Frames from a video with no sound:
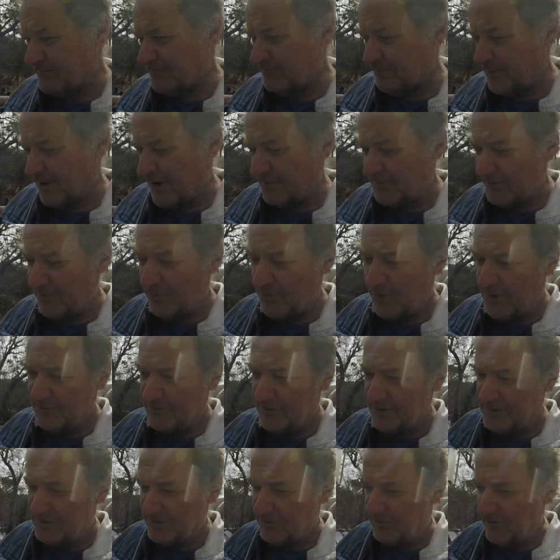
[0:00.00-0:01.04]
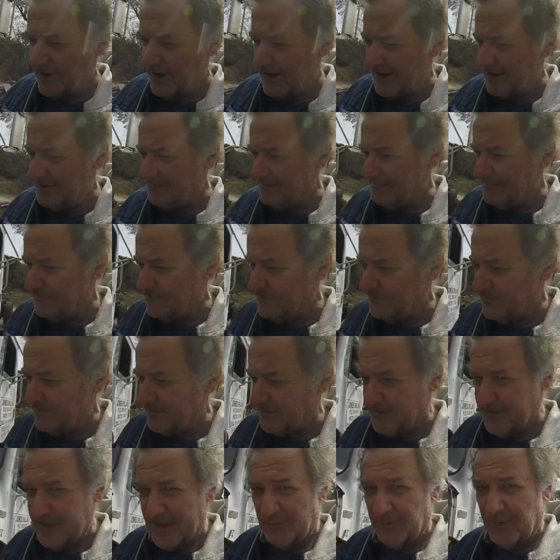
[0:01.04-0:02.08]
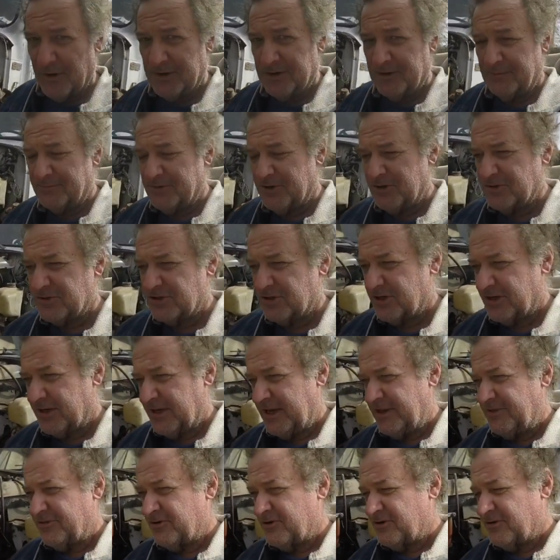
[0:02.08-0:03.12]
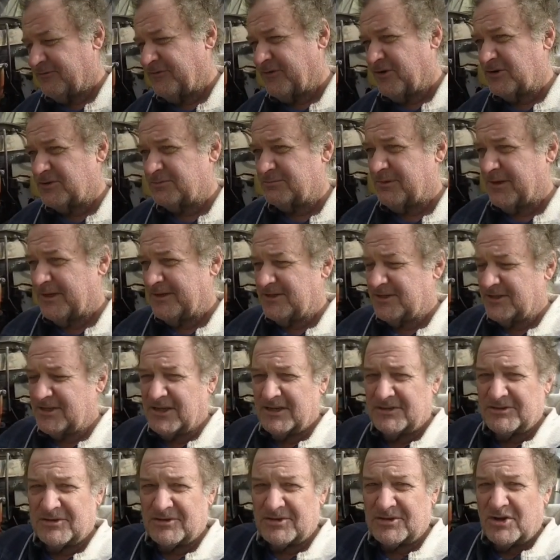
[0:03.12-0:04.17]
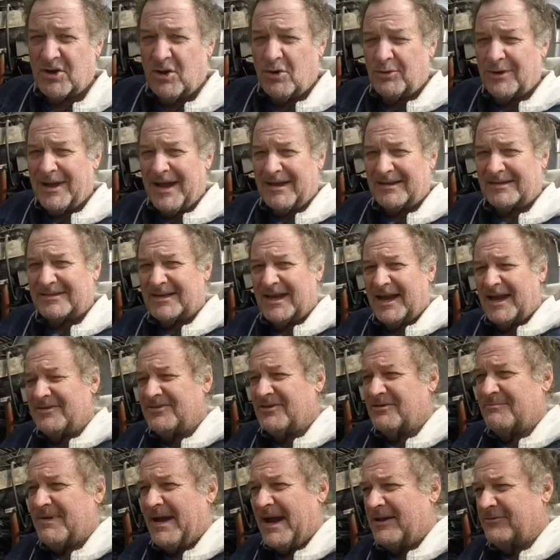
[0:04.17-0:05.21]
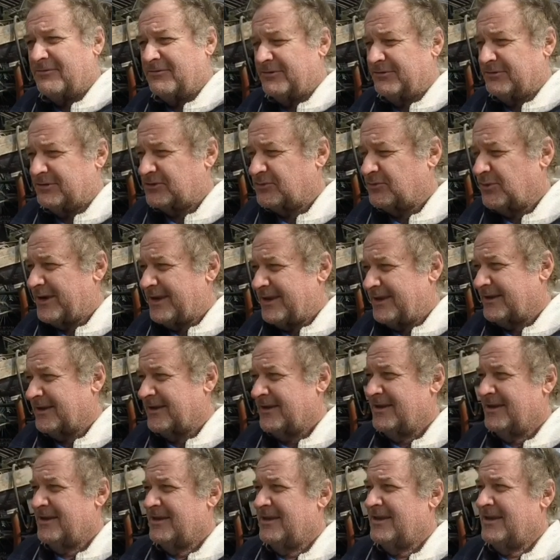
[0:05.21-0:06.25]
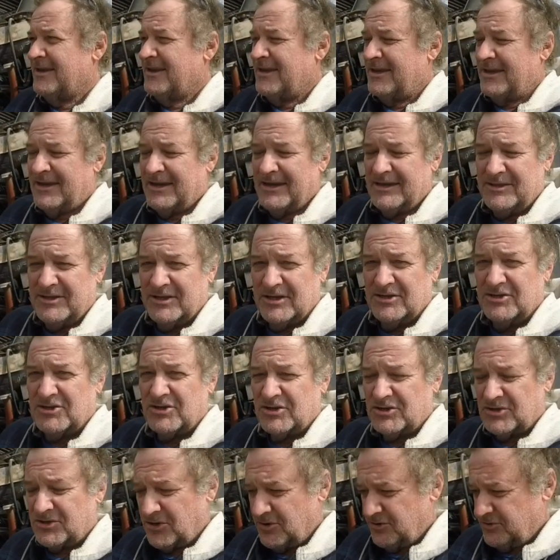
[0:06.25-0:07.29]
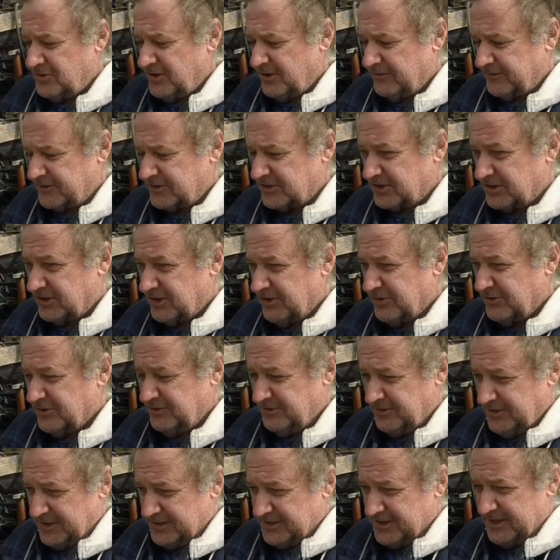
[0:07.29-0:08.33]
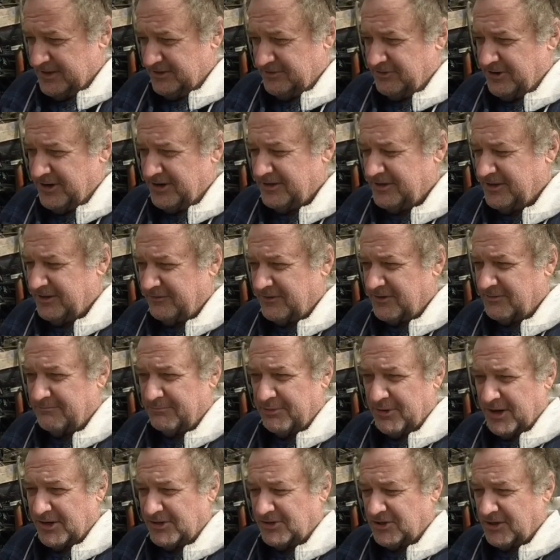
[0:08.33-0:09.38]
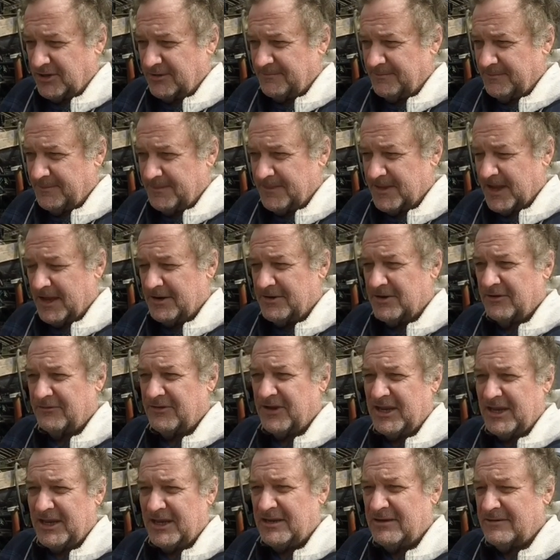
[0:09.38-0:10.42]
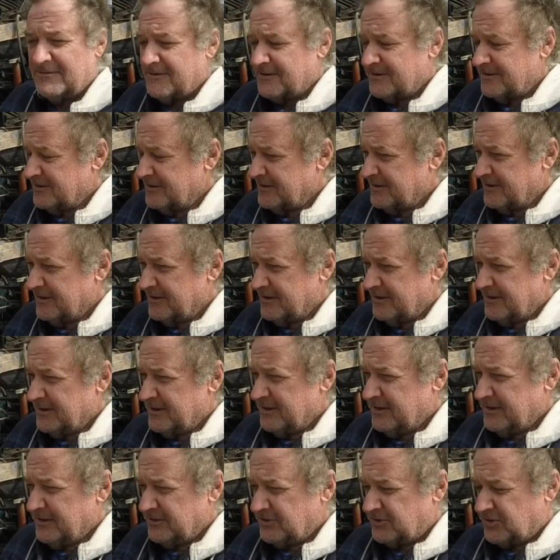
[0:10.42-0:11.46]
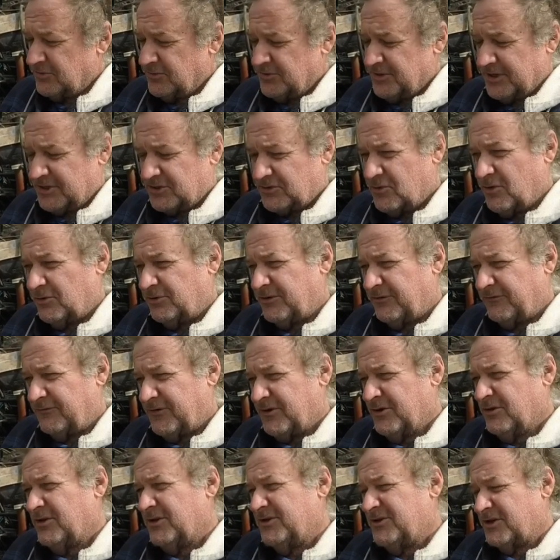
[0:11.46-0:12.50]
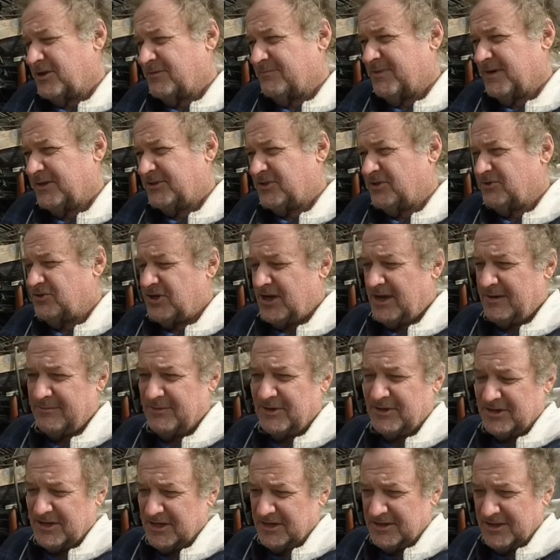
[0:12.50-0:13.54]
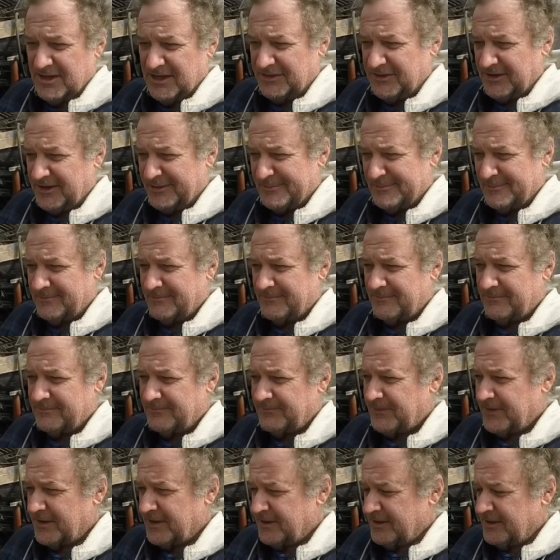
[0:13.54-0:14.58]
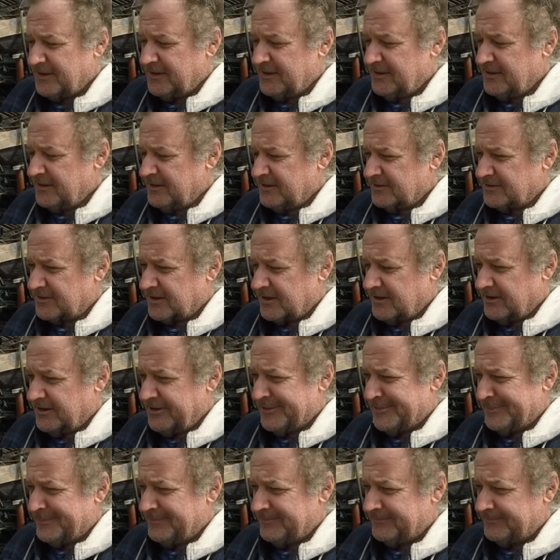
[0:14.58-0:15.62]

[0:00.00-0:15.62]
Probably one reason why they wound up using the ether in the first place is because it was cold outside, the battery was weak, and the engine turned over slow and didn't create enough compression, not enough heat. So when they squirt the fuel in the combustion chamber, it did nothing. So